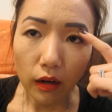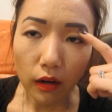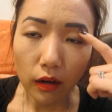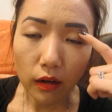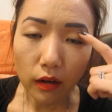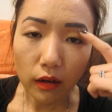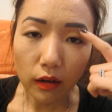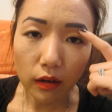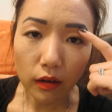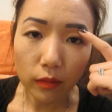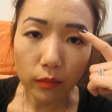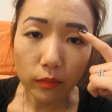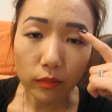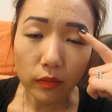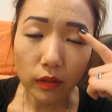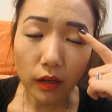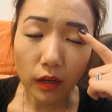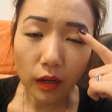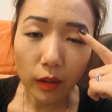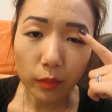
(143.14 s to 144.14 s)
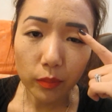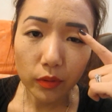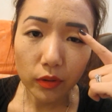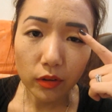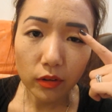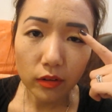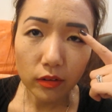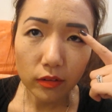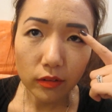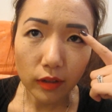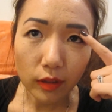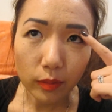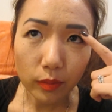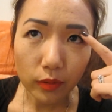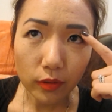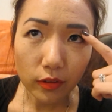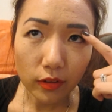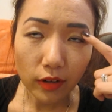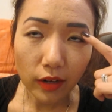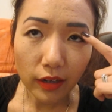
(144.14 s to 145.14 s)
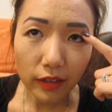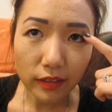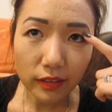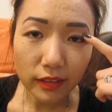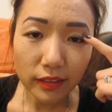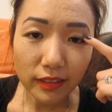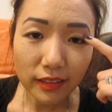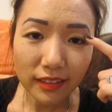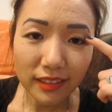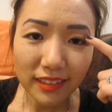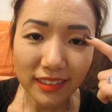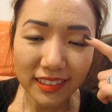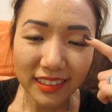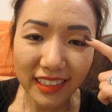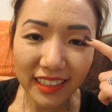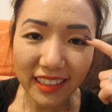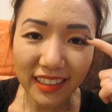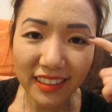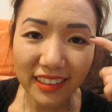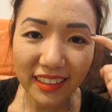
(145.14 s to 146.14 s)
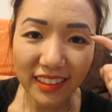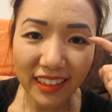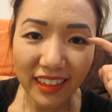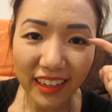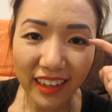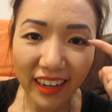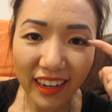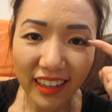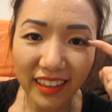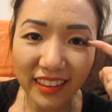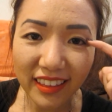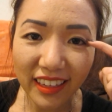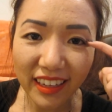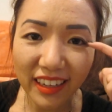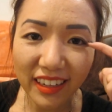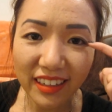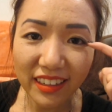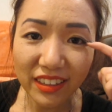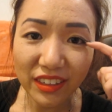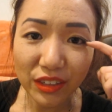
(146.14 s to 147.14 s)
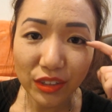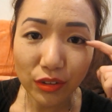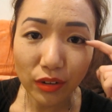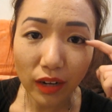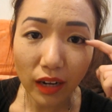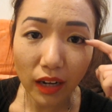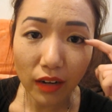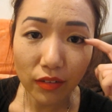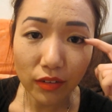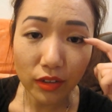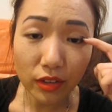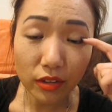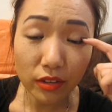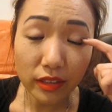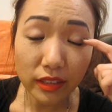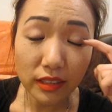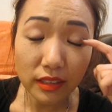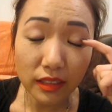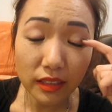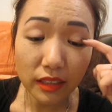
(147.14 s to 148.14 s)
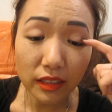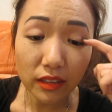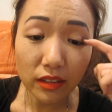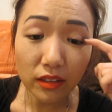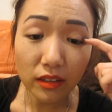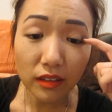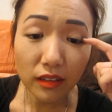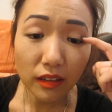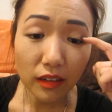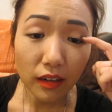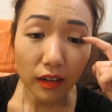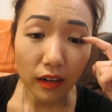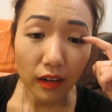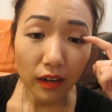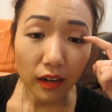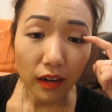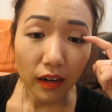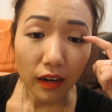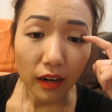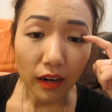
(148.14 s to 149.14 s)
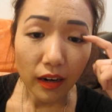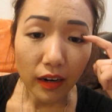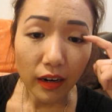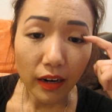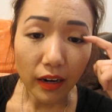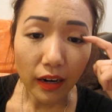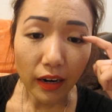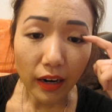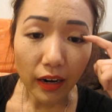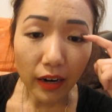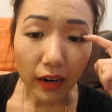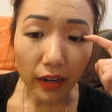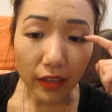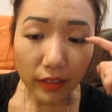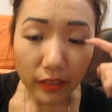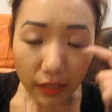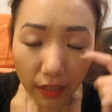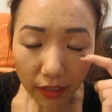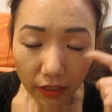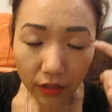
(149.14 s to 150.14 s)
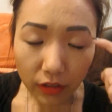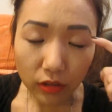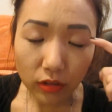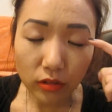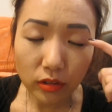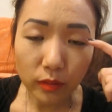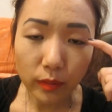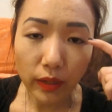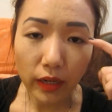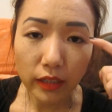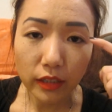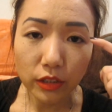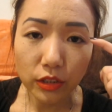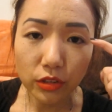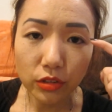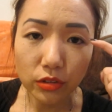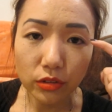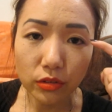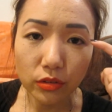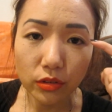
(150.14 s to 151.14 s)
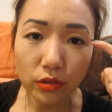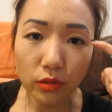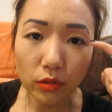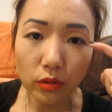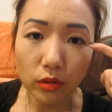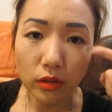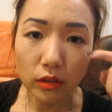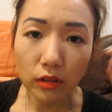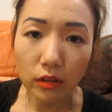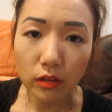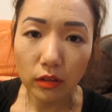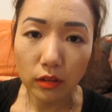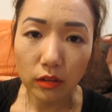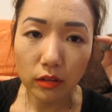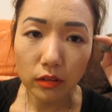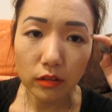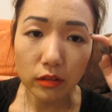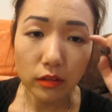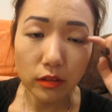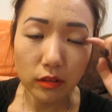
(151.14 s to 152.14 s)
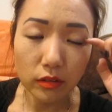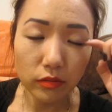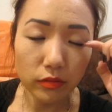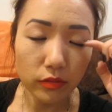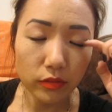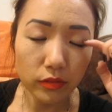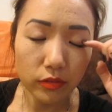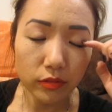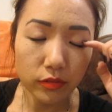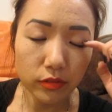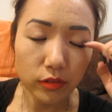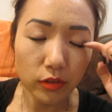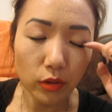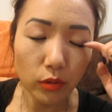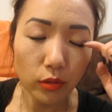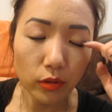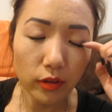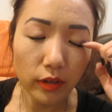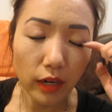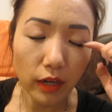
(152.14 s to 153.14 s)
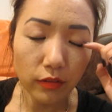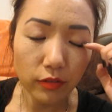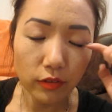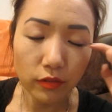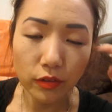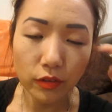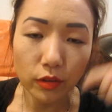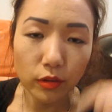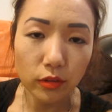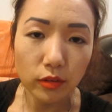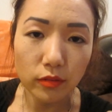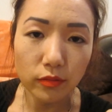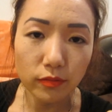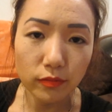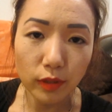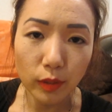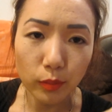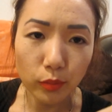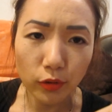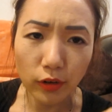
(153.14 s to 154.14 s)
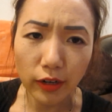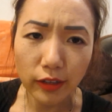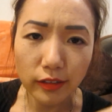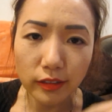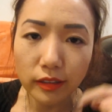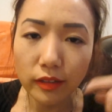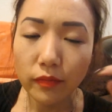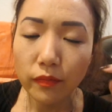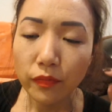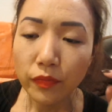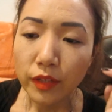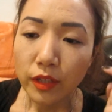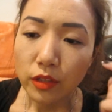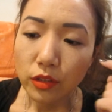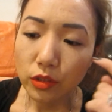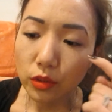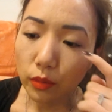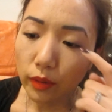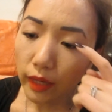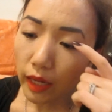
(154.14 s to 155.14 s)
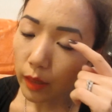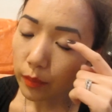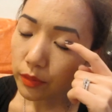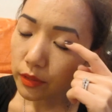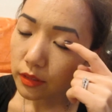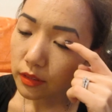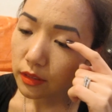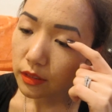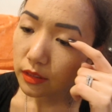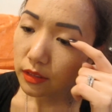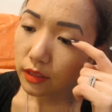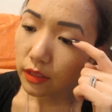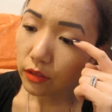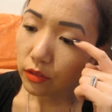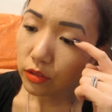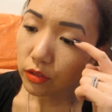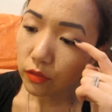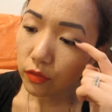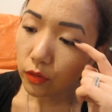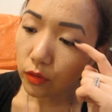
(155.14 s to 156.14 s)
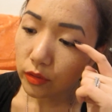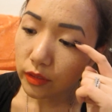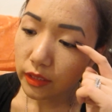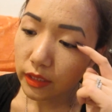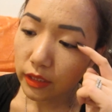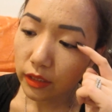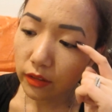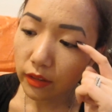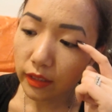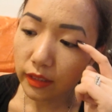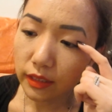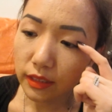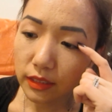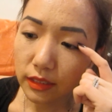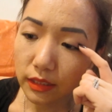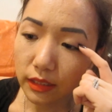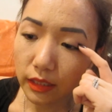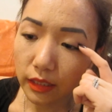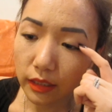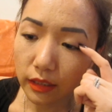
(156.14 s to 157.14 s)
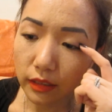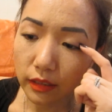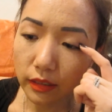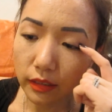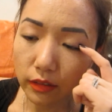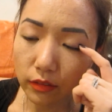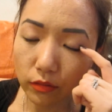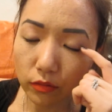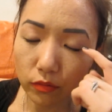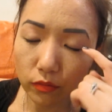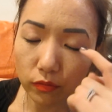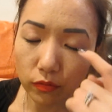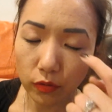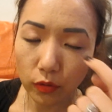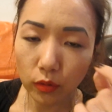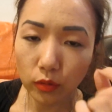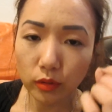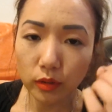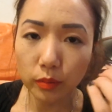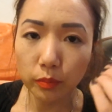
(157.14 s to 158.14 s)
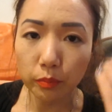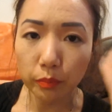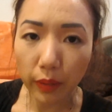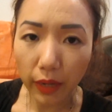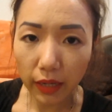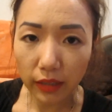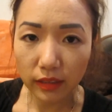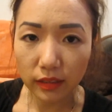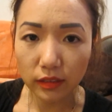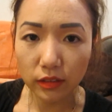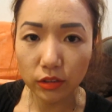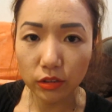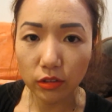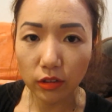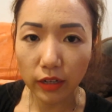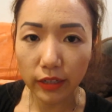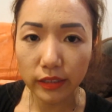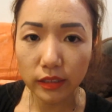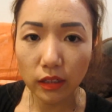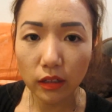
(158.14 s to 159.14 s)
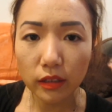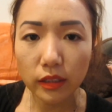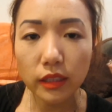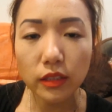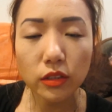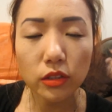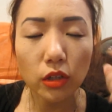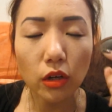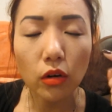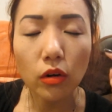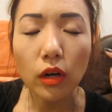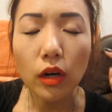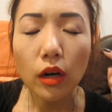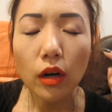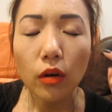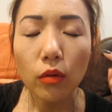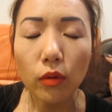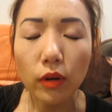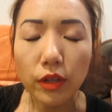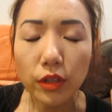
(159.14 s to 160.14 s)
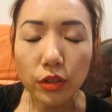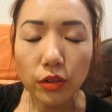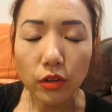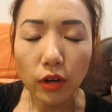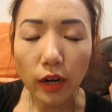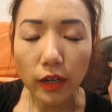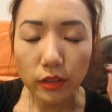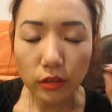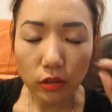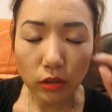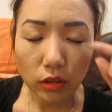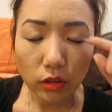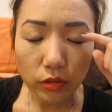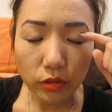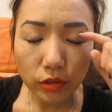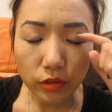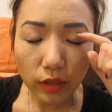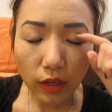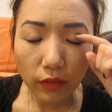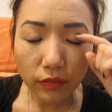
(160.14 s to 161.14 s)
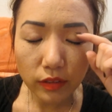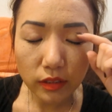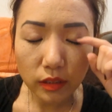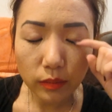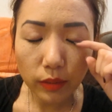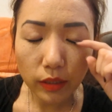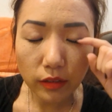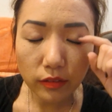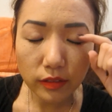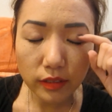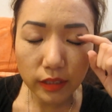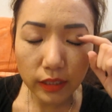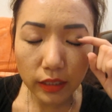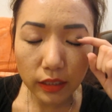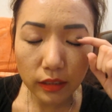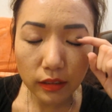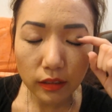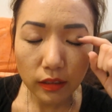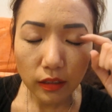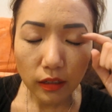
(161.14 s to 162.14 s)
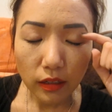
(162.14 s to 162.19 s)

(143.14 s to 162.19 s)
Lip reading: upper eyelid skin, and then you have a crease here, and then it goes back into the lower half of your upper eyelid. So what happens is there's a fold here, and the skin folds back into your eye socket. So when your eyes are closed, you have this amount of skin